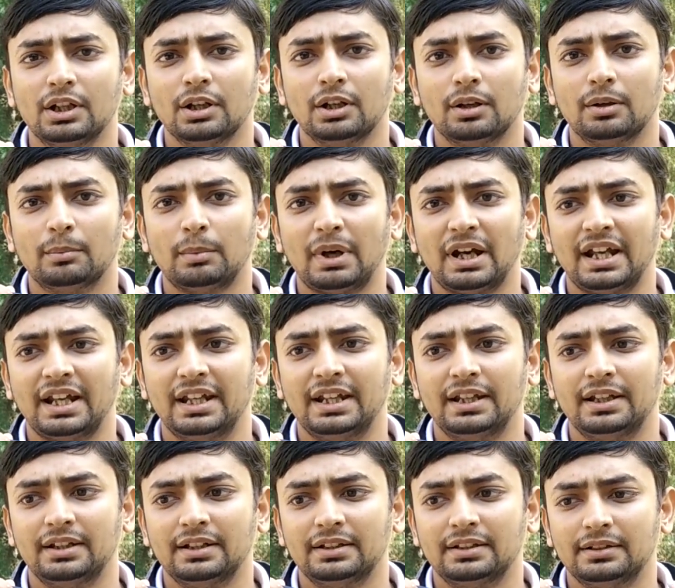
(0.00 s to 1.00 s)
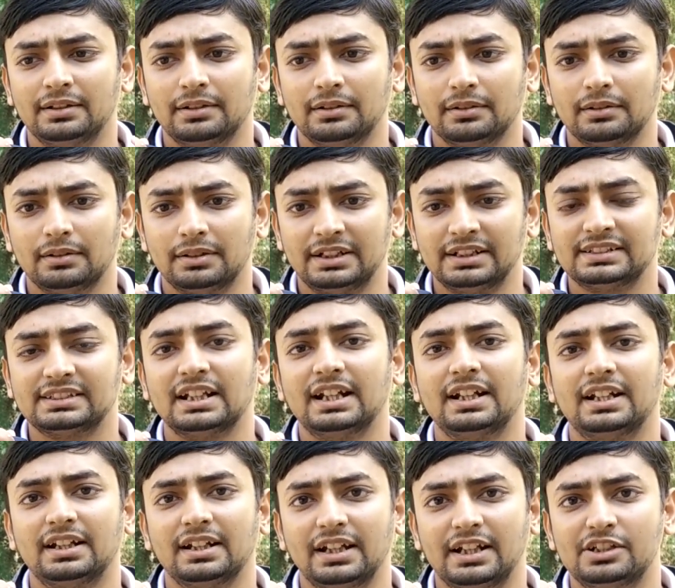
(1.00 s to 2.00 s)
my
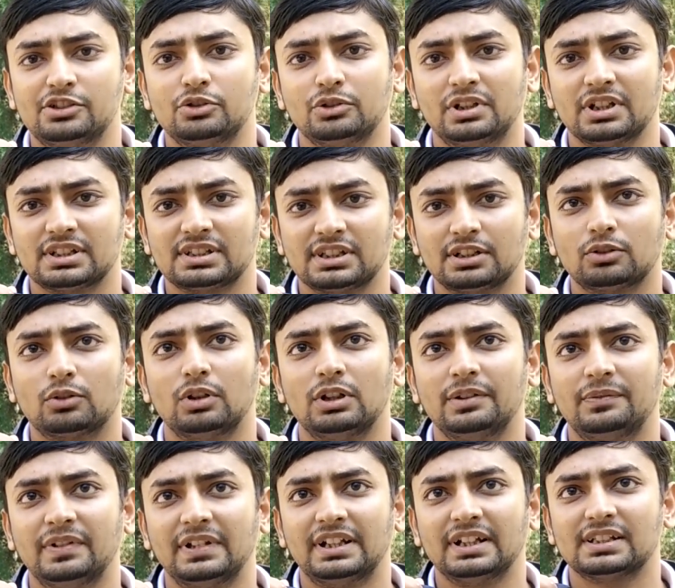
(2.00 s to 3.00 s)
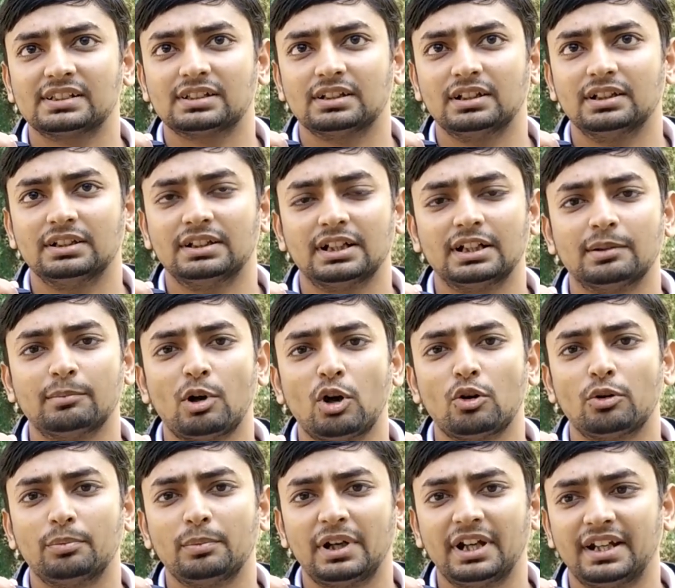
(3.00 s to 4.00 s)
recent education qualification, then
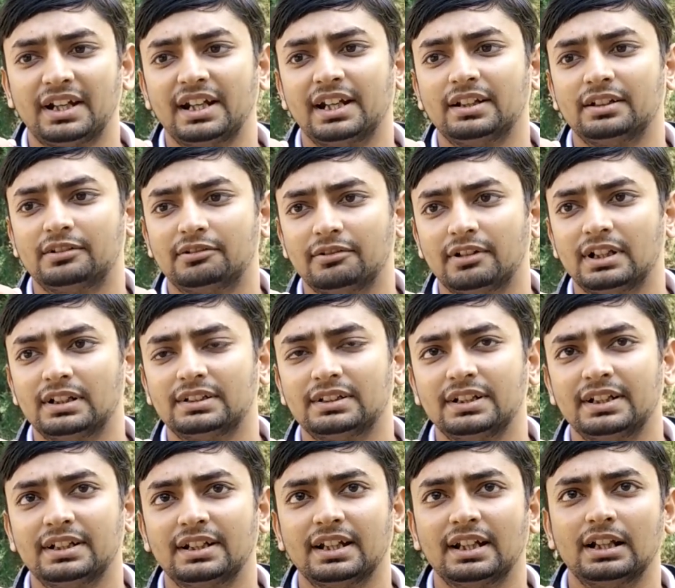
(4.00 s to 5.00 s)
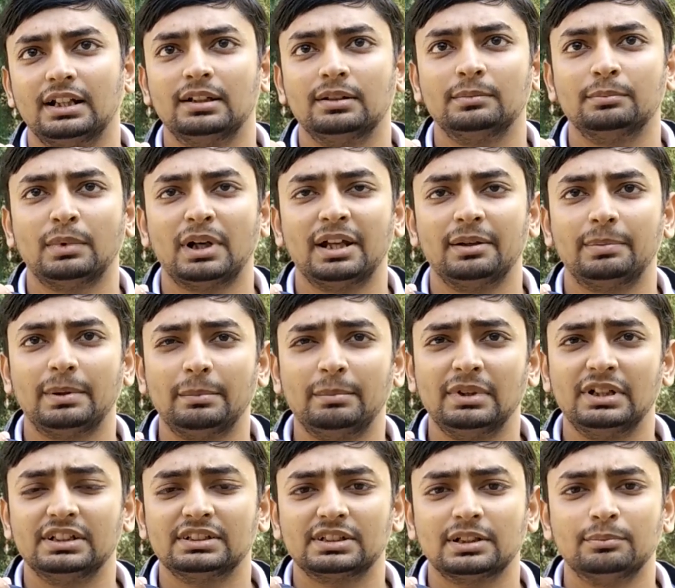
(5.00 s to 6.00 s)
about my 10th 12th detail, my
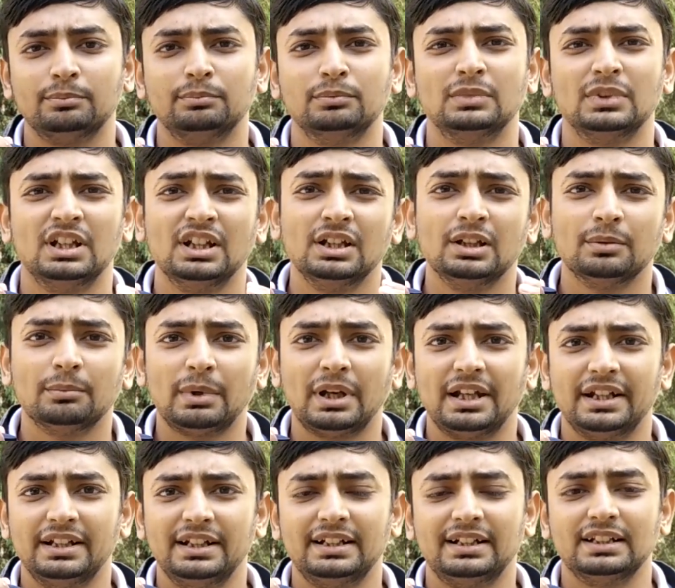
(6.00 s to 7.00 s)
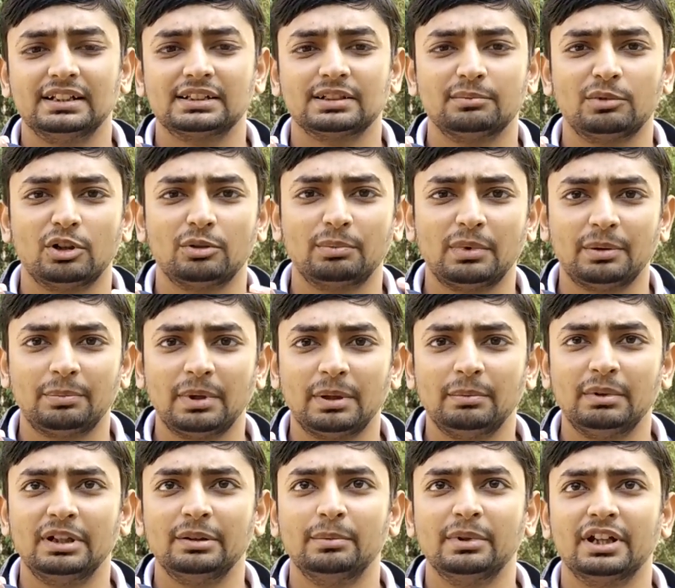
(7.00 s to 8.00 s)
family, my details about my
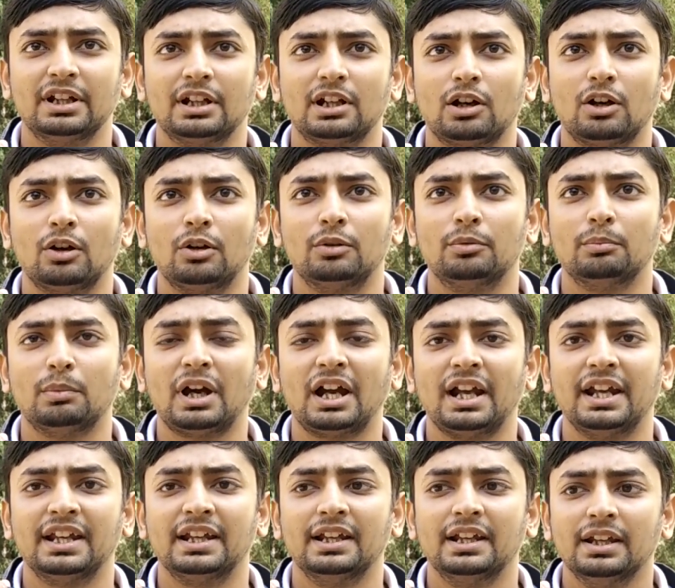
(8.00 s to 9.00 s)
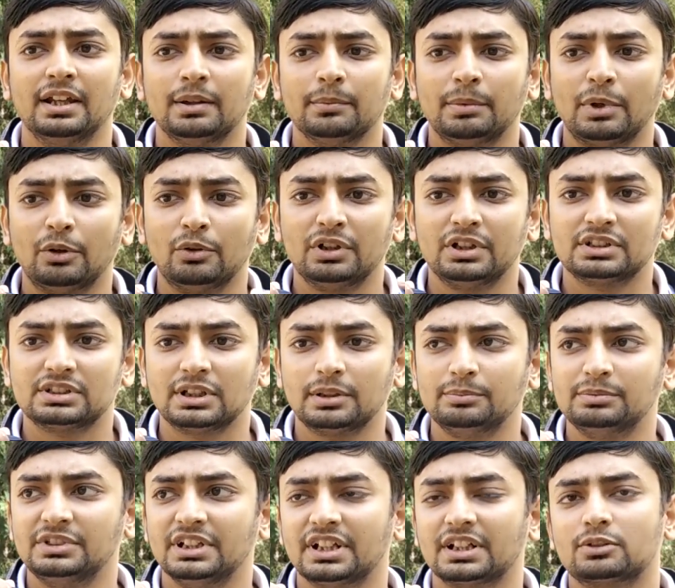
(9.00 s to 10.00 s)
family background, my favorite
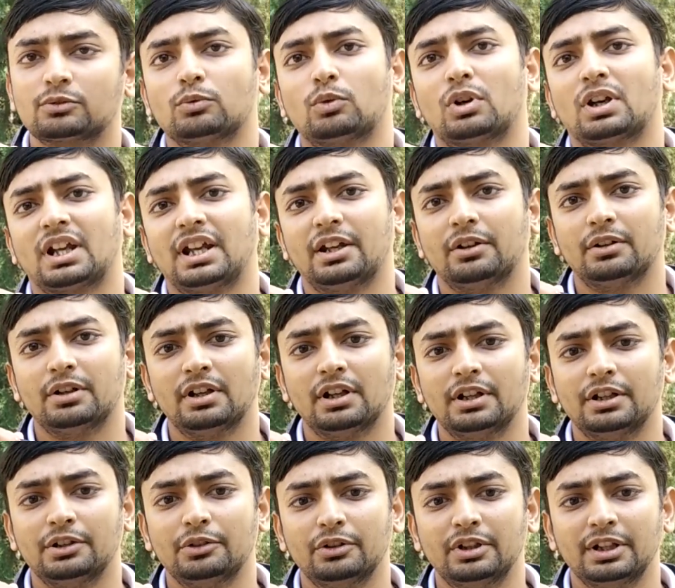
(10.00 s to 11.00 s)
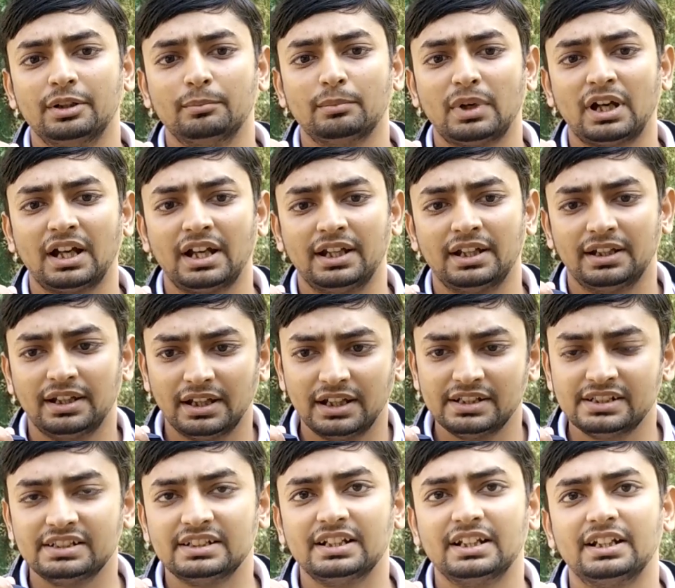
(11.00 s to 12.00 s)
subjects, what I have done during my
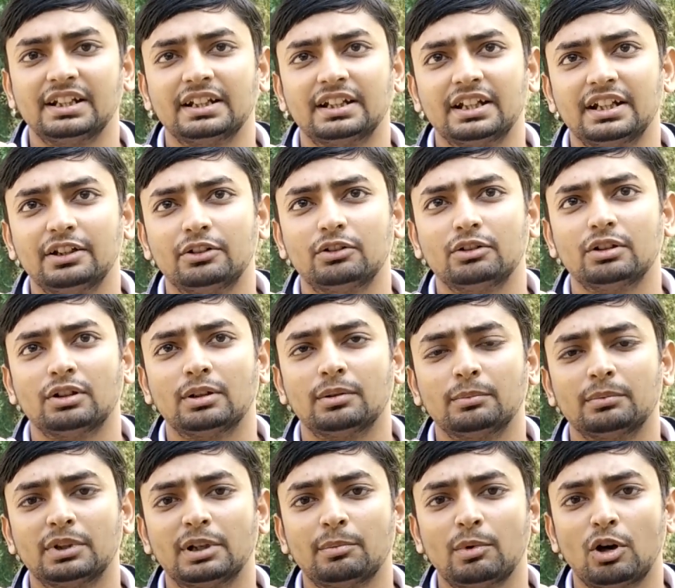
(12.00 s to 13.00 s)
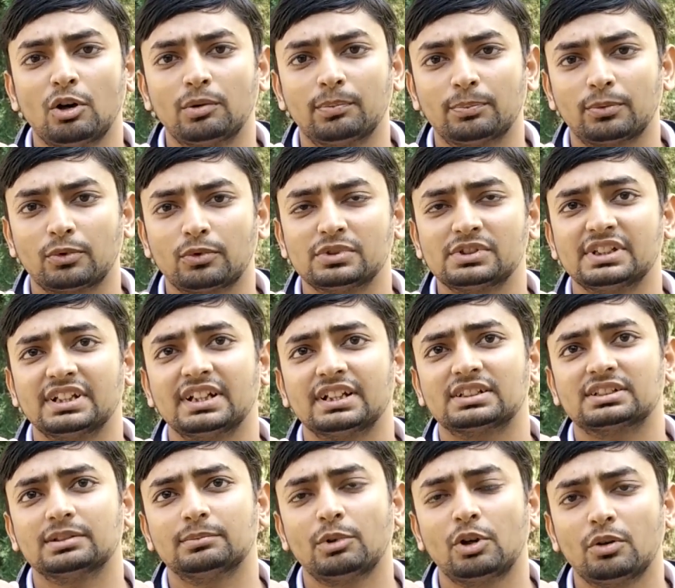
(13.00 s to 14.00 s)
engineering curriculum, about
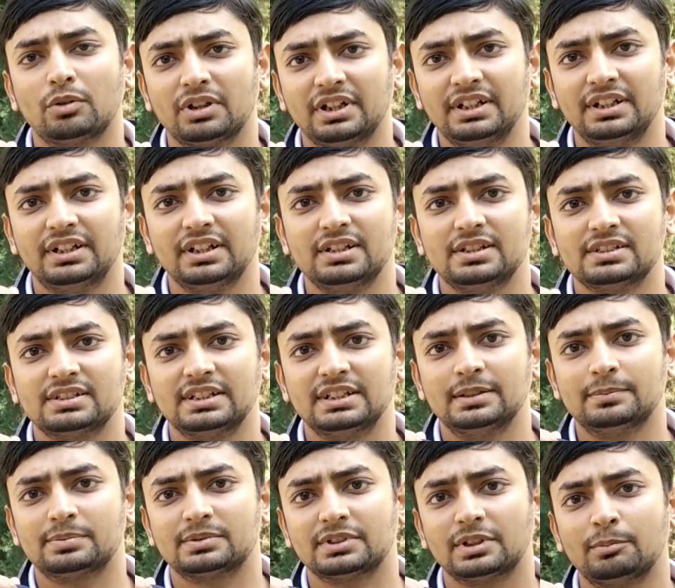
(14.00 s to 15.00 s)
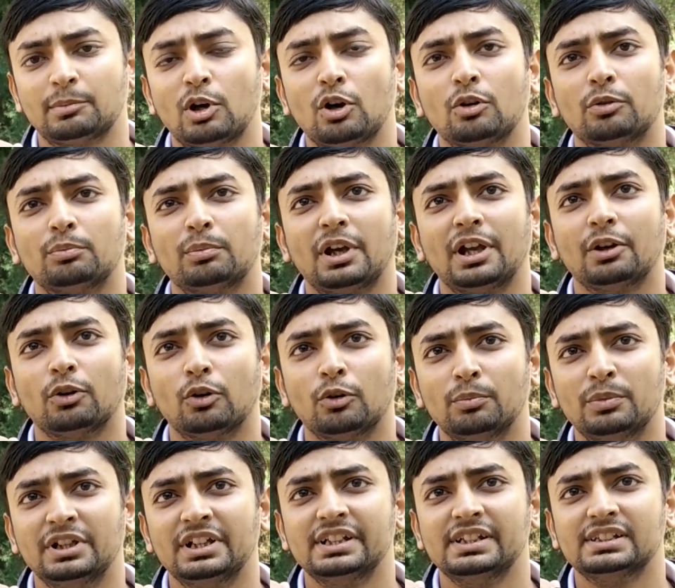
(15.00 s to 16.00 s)
projects, about internships, about my
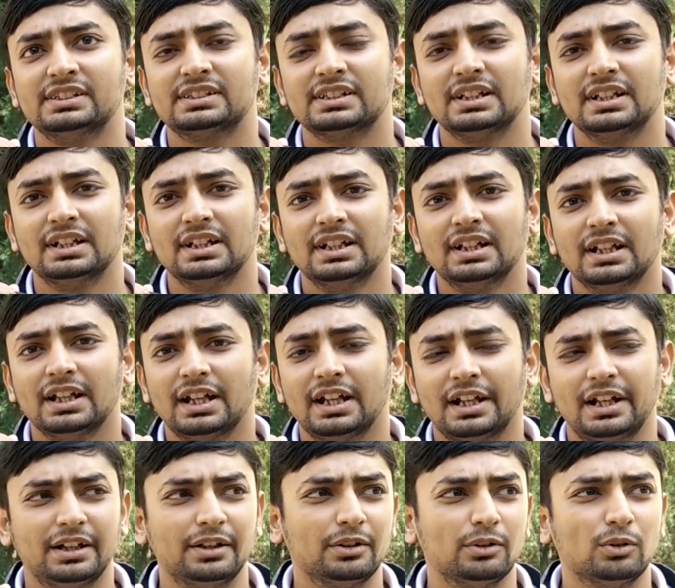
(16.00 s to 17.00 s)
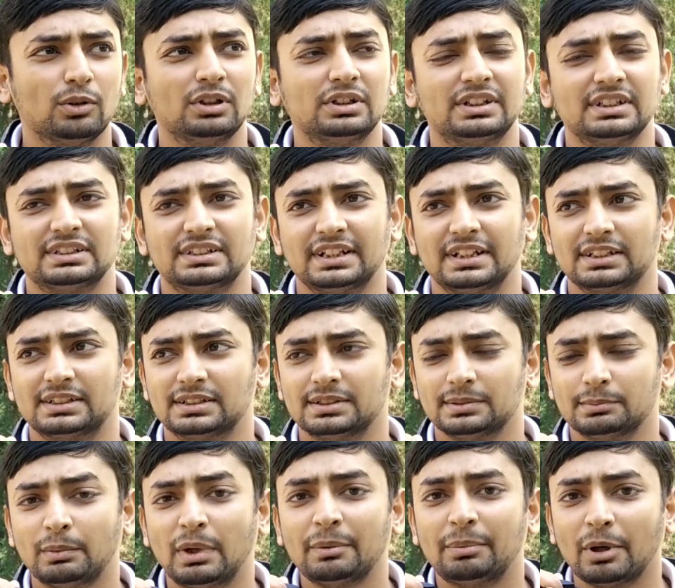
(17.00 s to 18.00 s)
hobbies, and all these things.
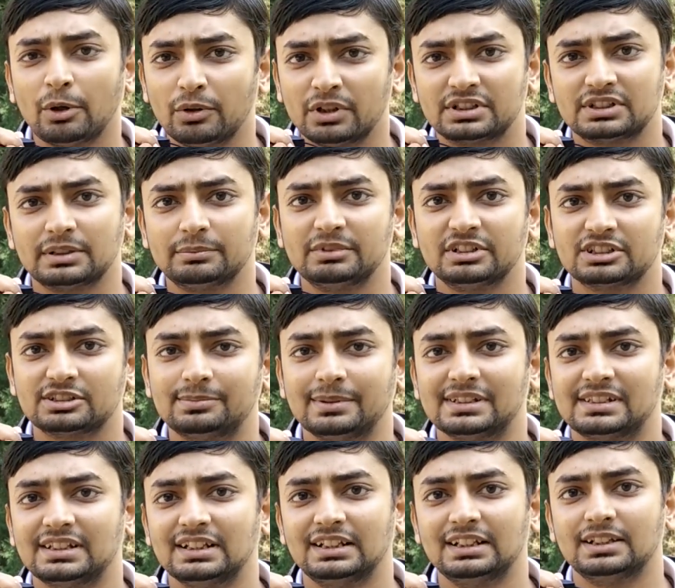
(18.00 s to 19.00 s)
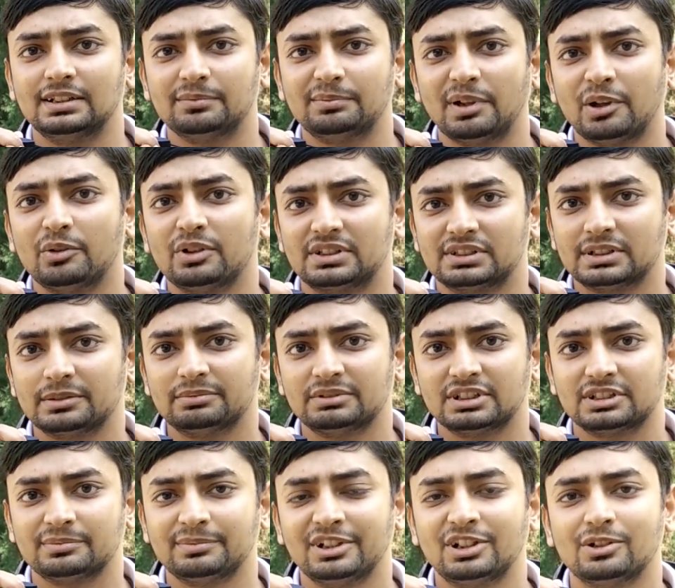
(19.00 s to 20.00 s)
My favorite subject, especially the favorite
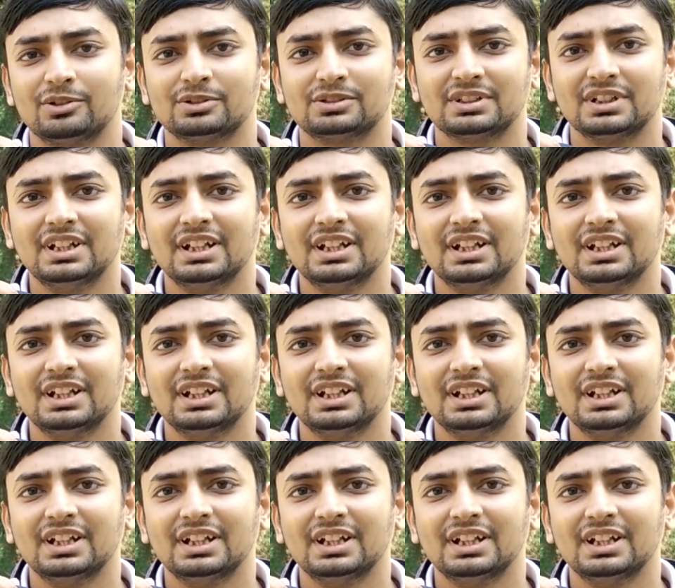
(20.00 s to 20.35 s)
subject, because